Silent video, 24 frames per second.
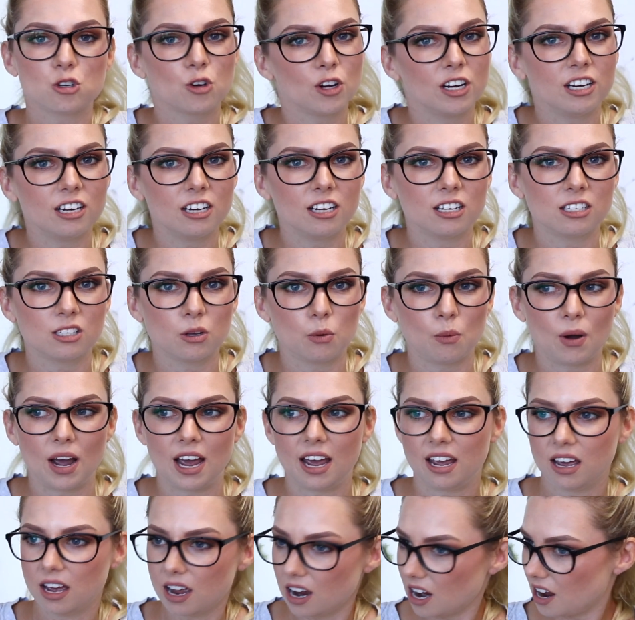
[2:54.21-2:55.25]
treat it as a
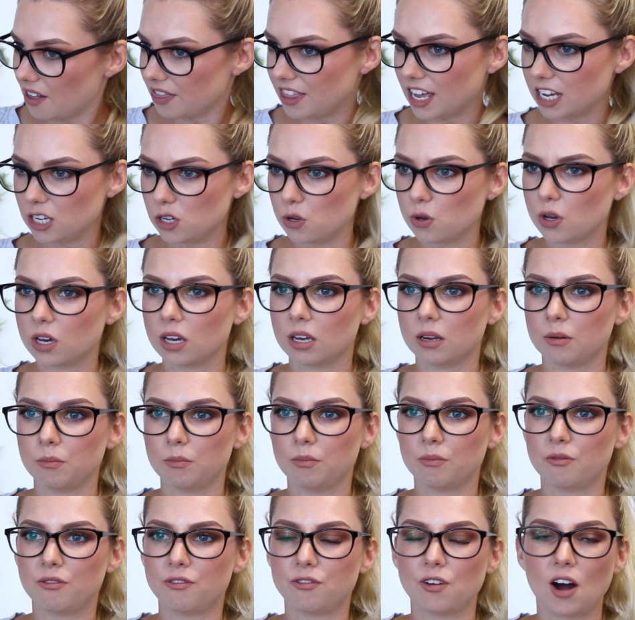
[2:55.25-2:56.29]
way that you
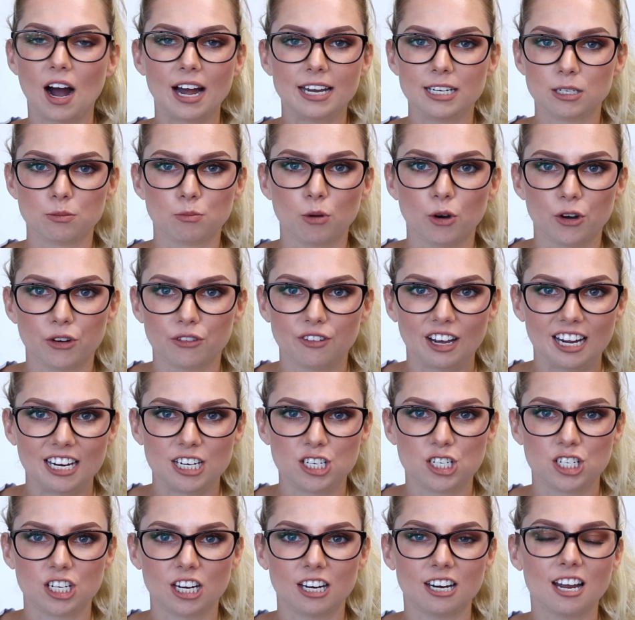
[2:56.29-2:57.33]
can find
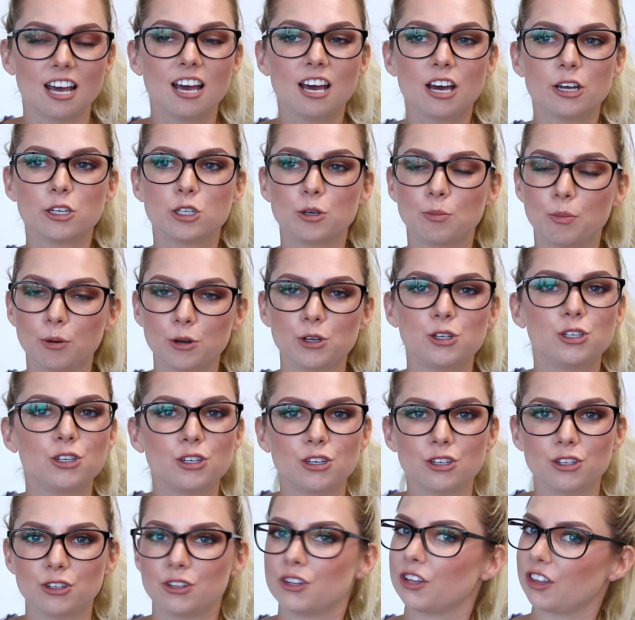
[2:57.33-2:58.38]
motivation to push
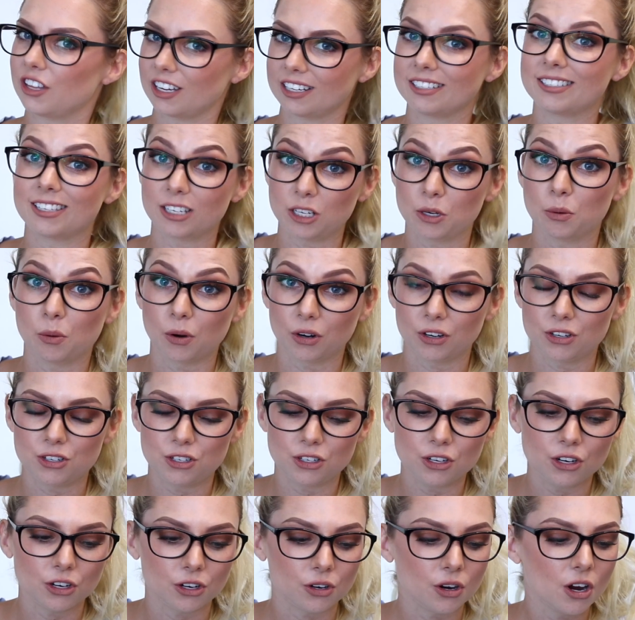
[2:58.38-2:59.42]
you to do the things that you want to
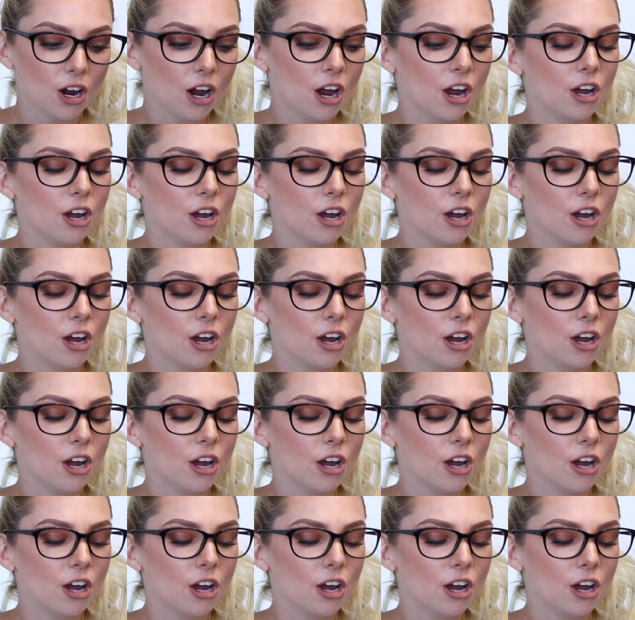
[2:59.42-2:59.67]
do.